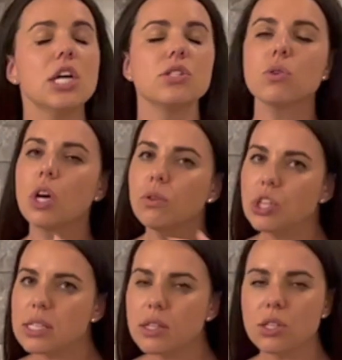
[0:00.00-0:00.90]
So goat
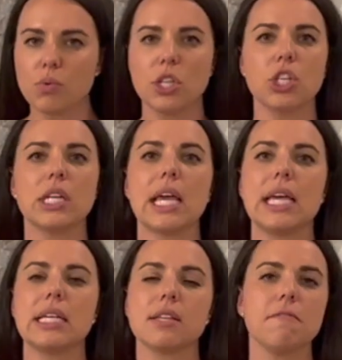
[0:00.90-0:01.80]
cheese in this region
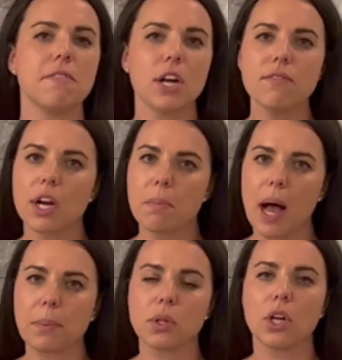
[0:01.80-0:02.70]
is very, very
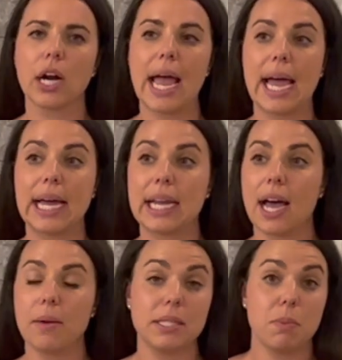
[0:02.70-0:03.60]
popular, and
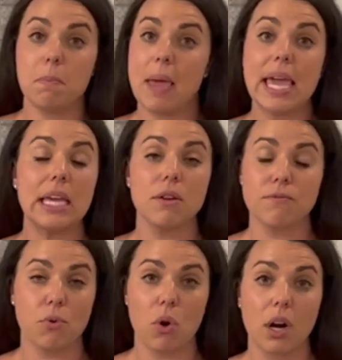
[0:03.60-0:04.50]
it's been made
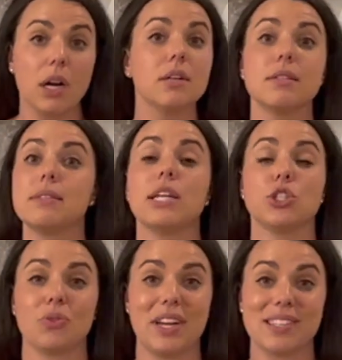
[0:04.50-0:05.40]
for
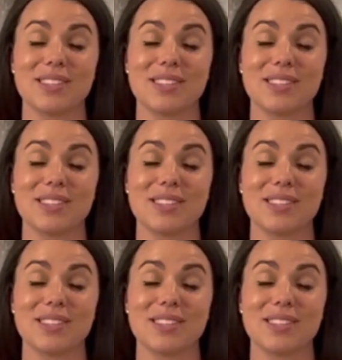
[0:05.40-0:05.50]
centuries.